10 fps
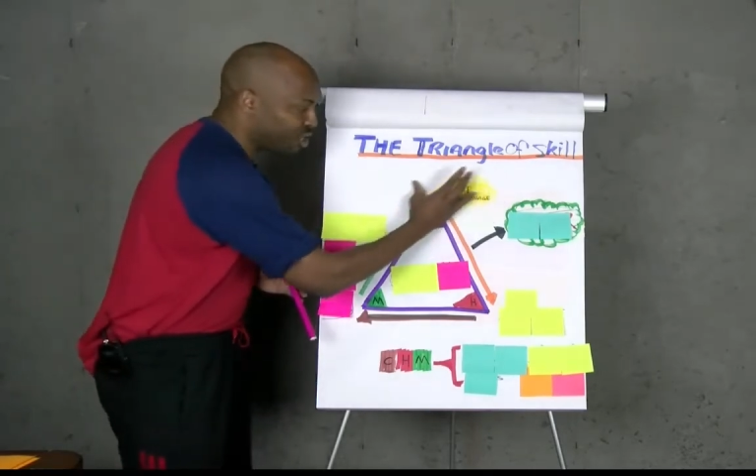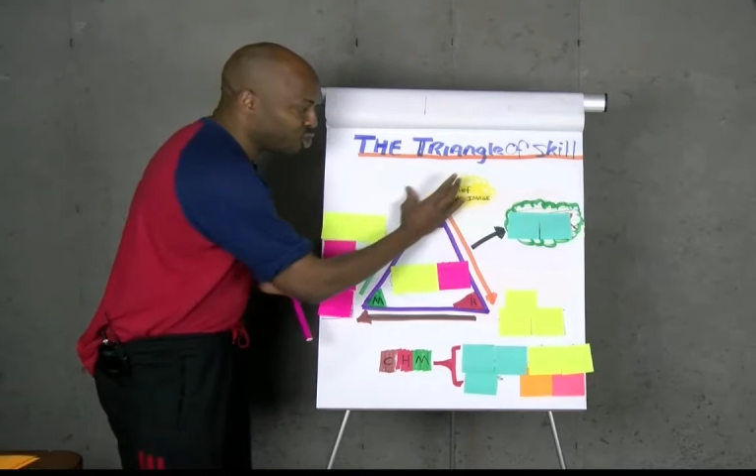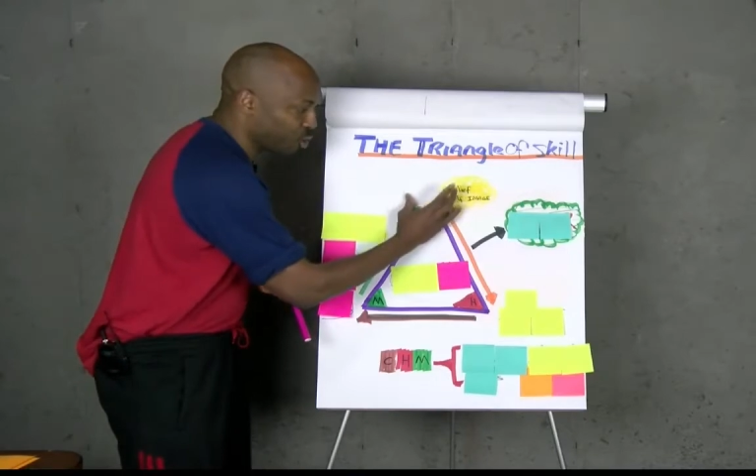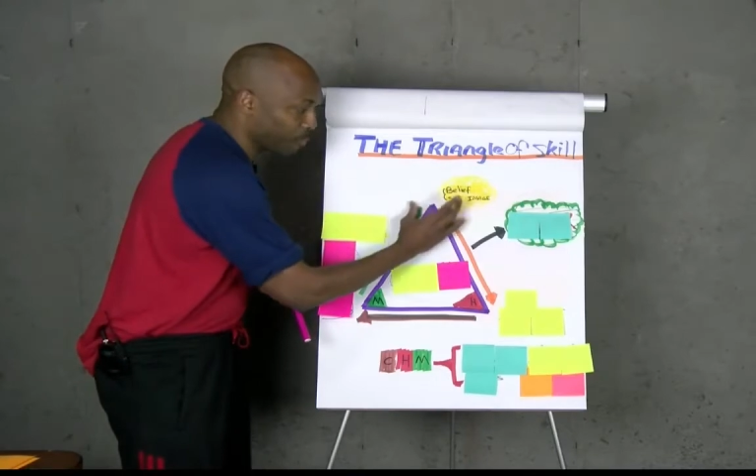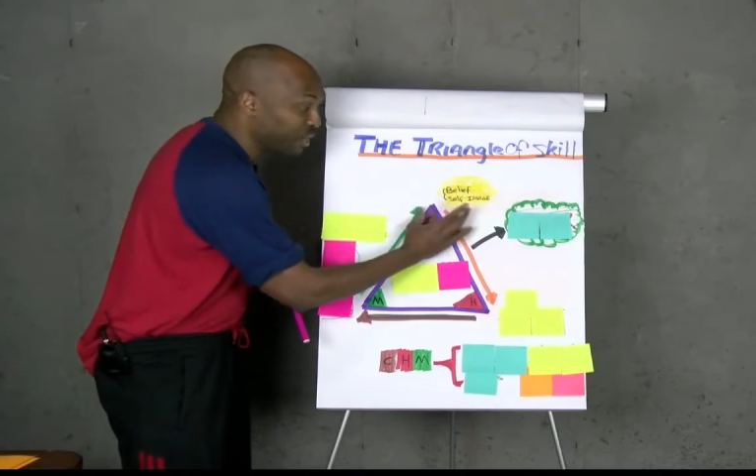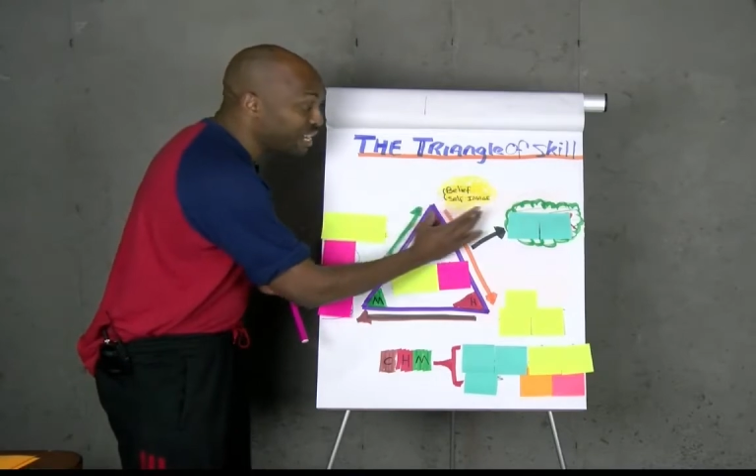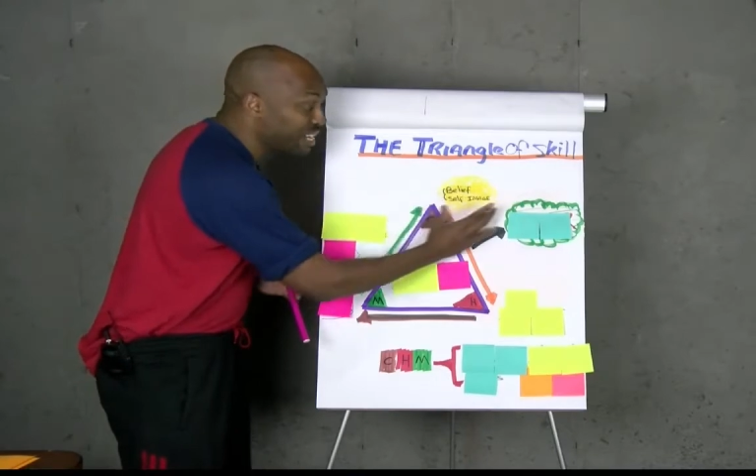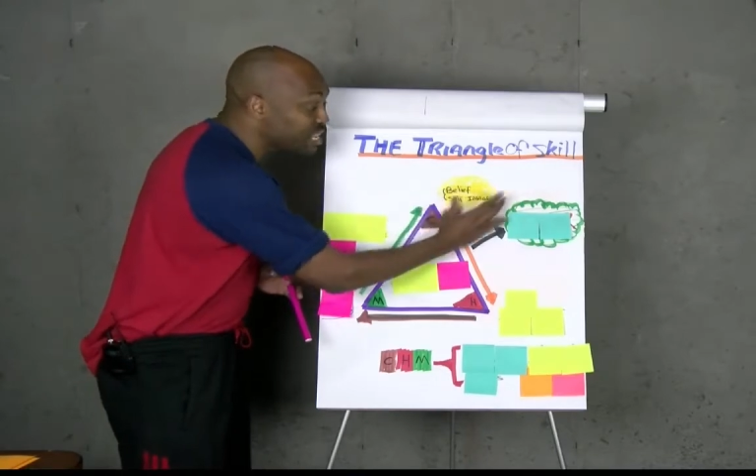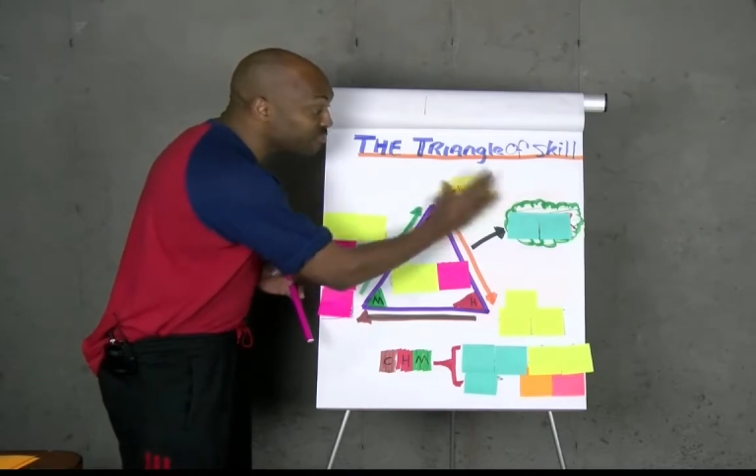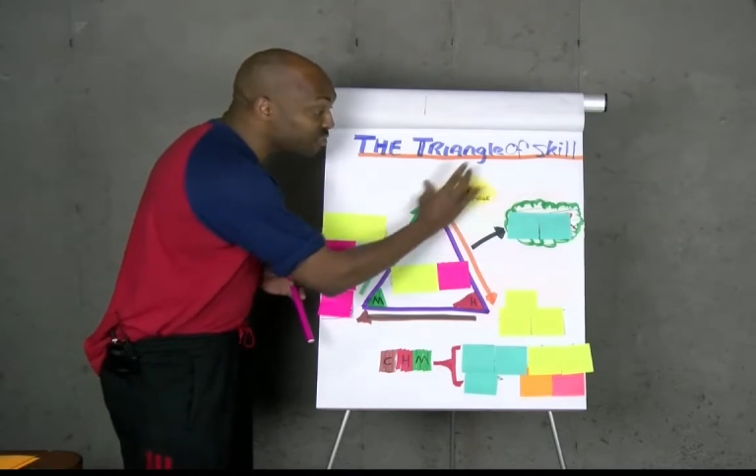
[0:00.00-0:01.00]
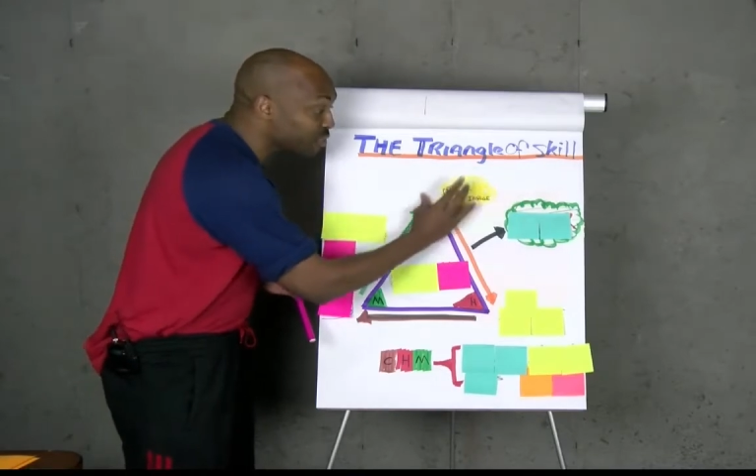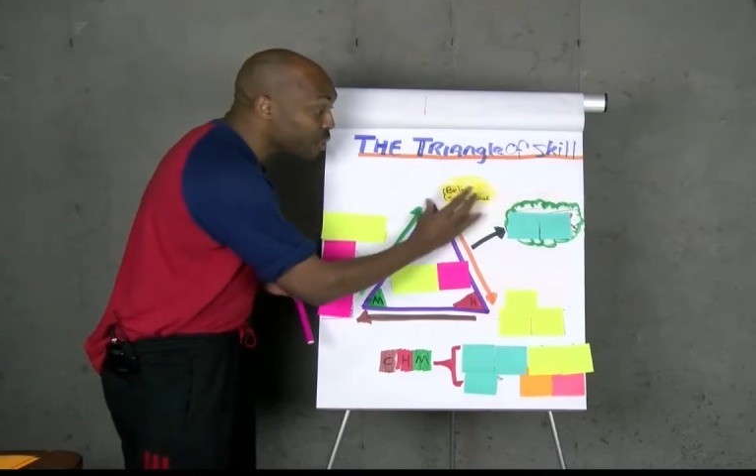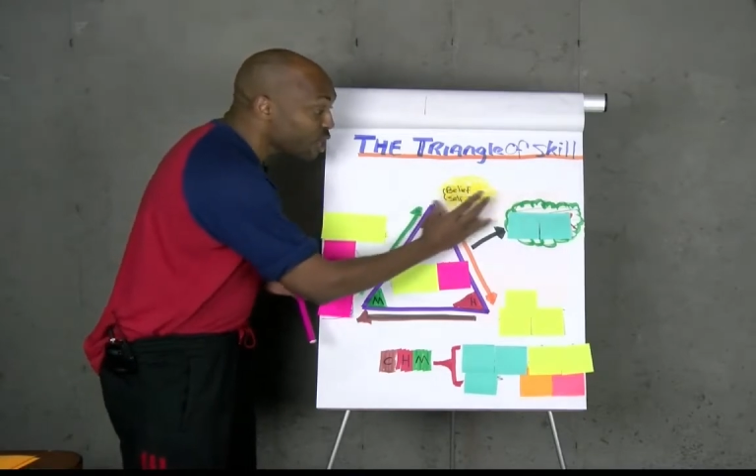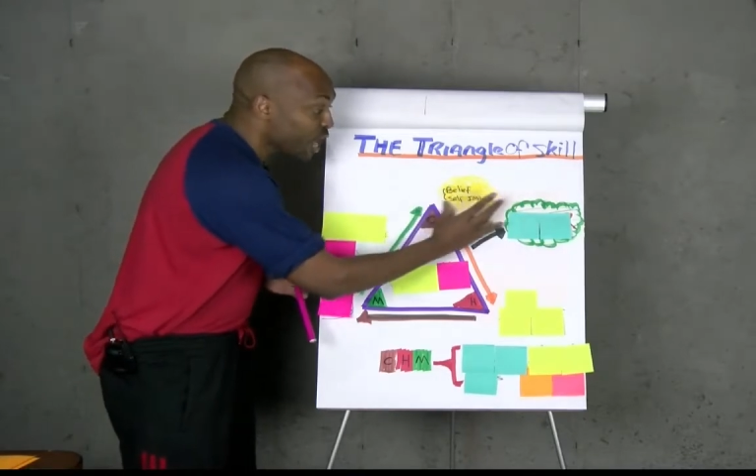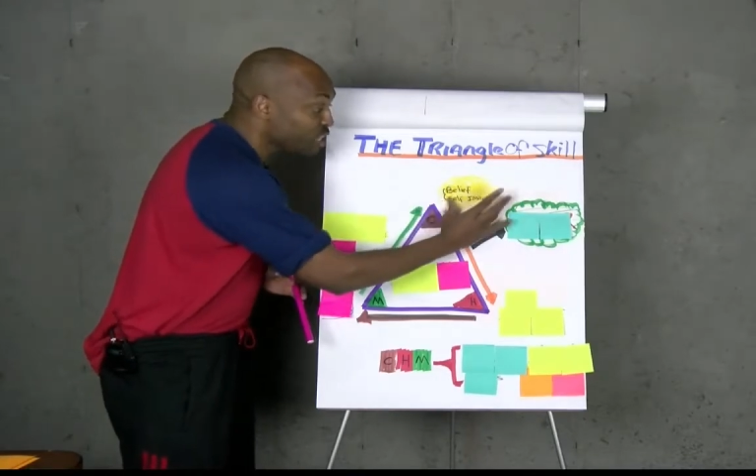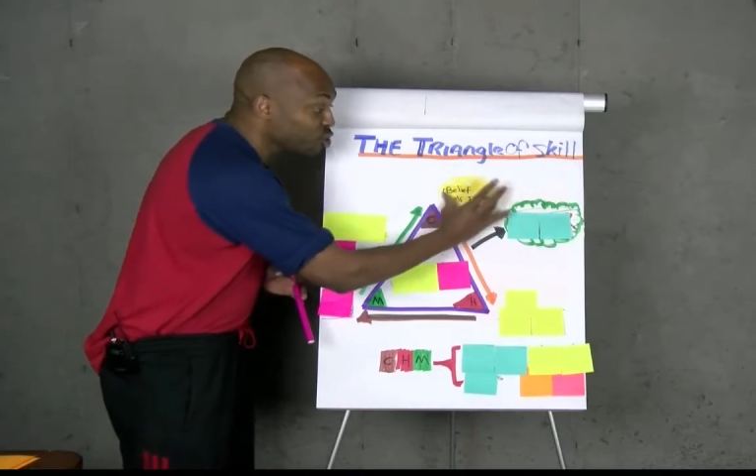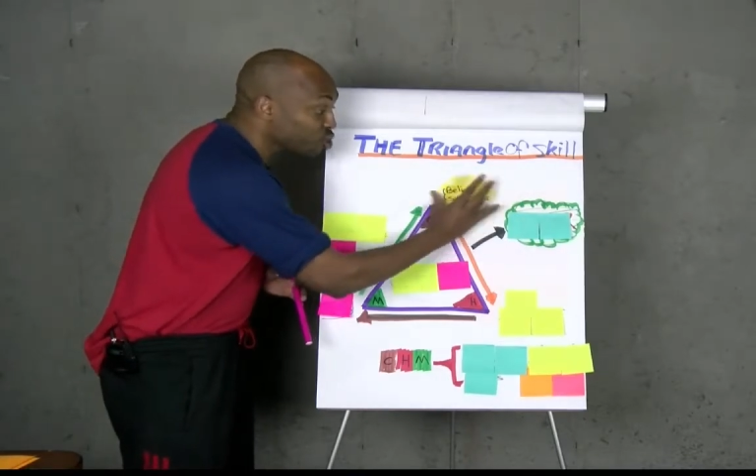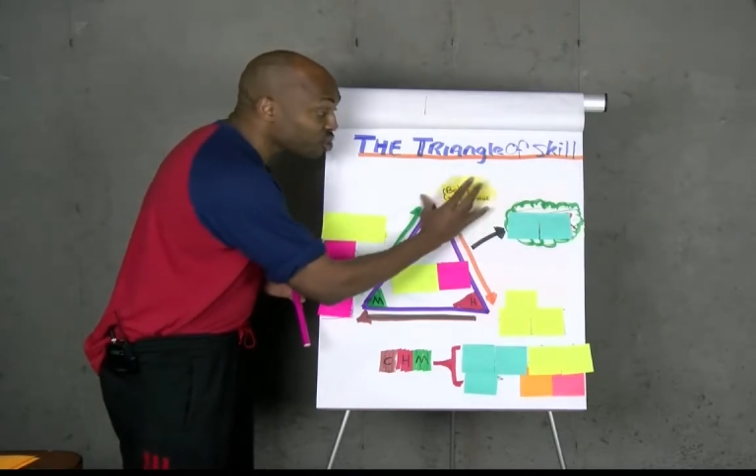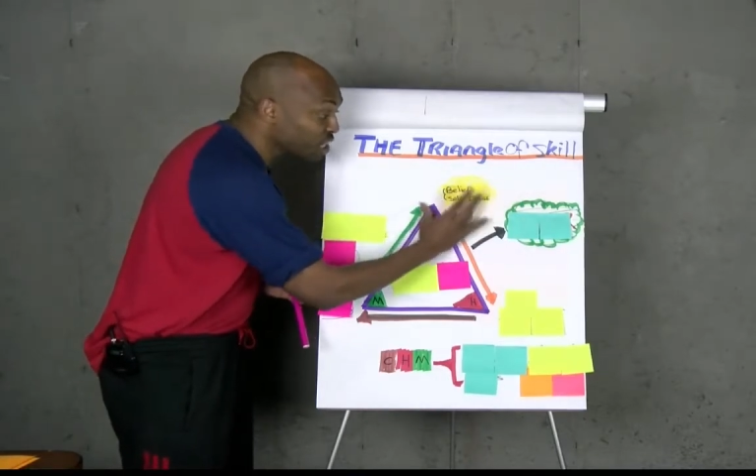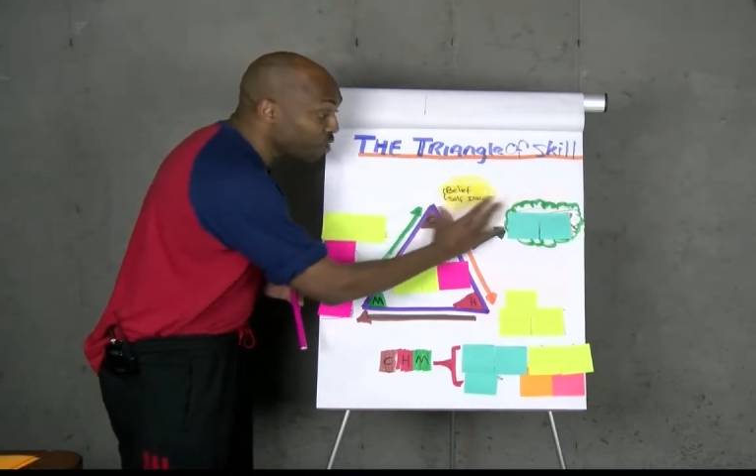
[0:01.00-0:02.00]
your beliefs and your
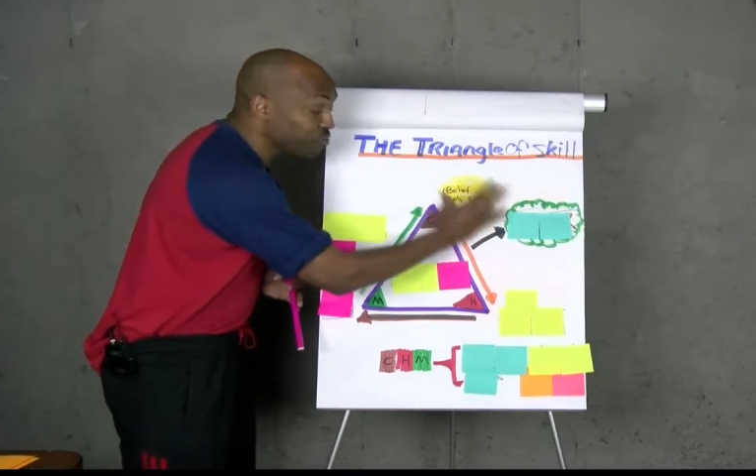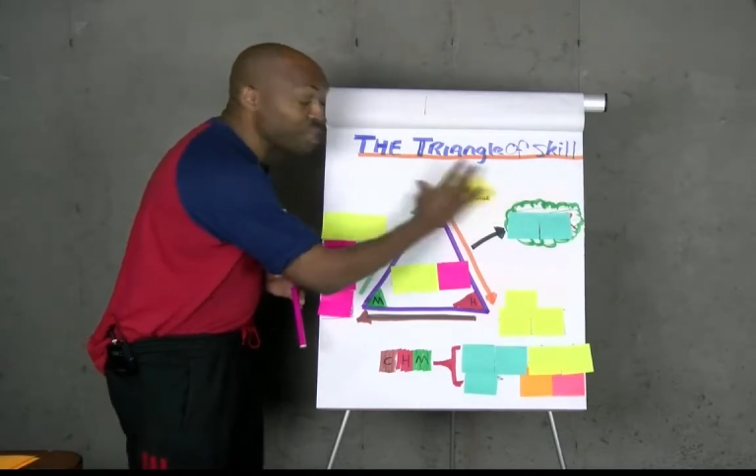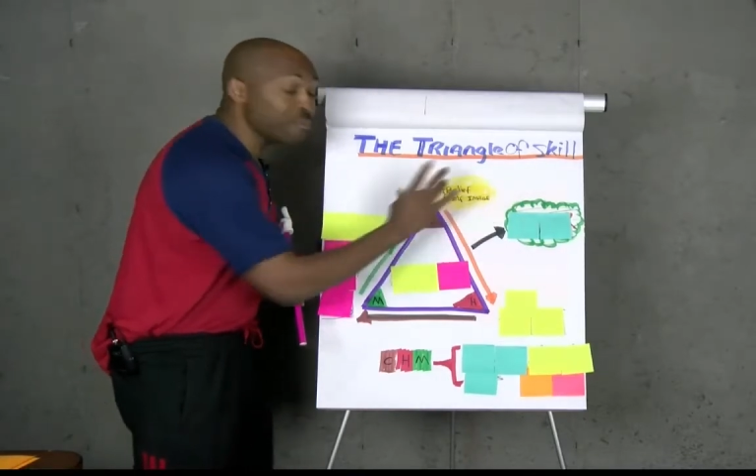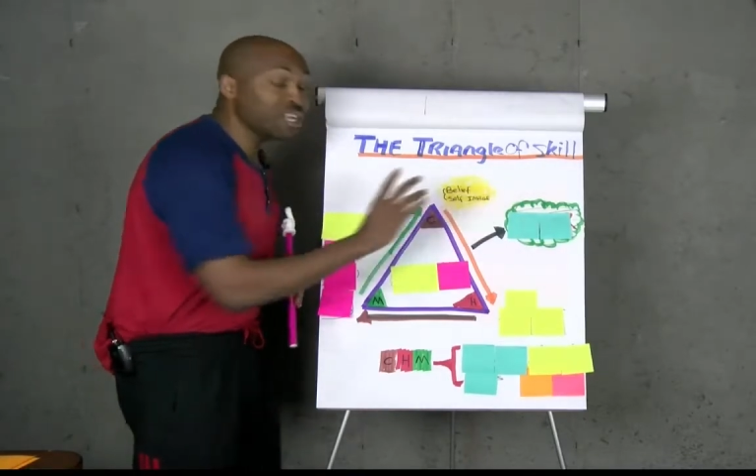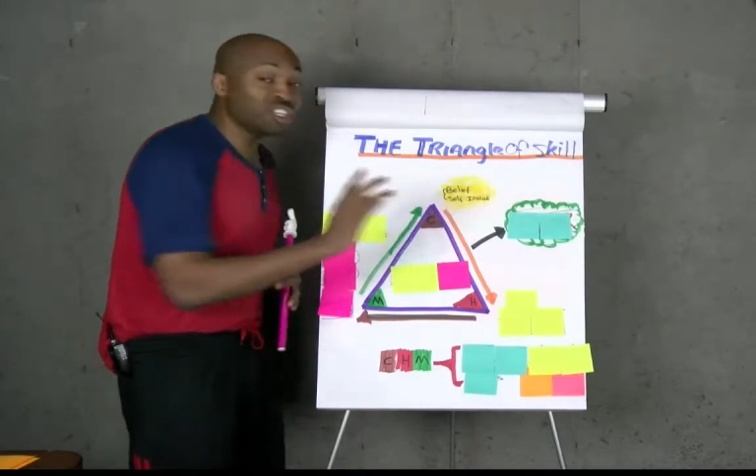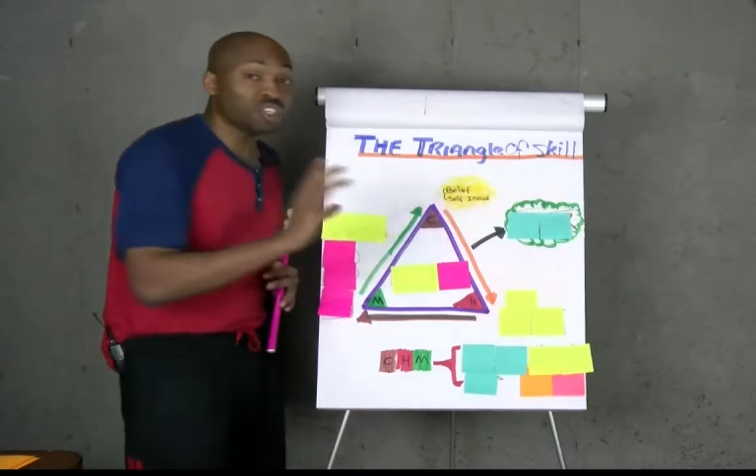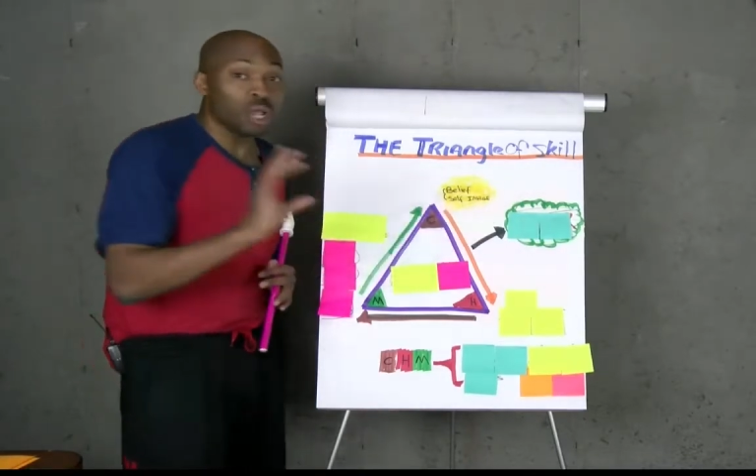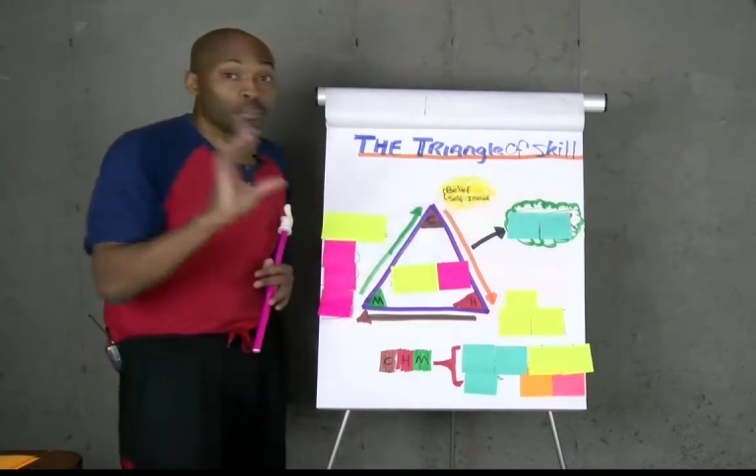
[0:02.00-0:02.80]
self-image,